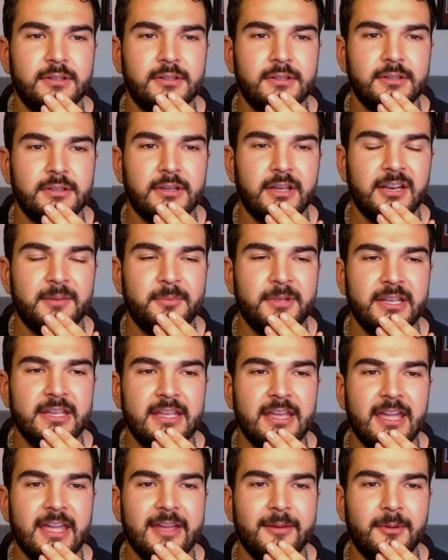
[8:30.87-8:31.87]
Got a big
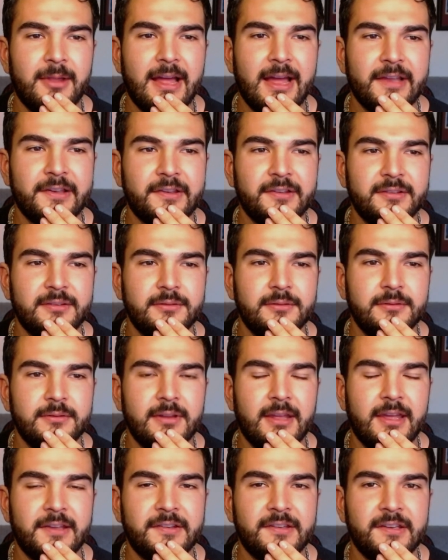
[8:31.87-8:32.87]
game, last
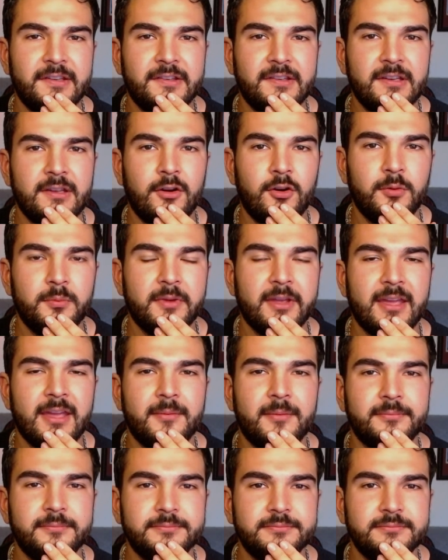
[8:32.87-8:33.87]
SEC home
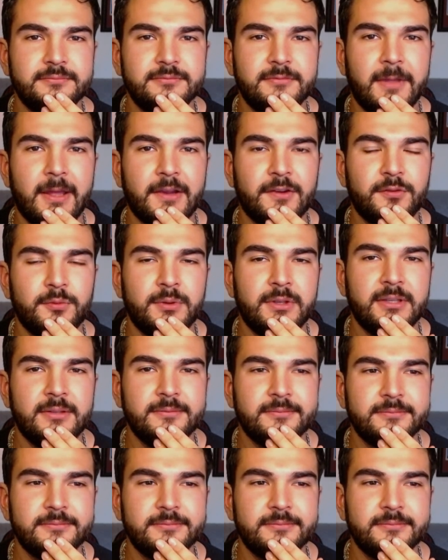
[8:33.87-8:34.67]
game next week.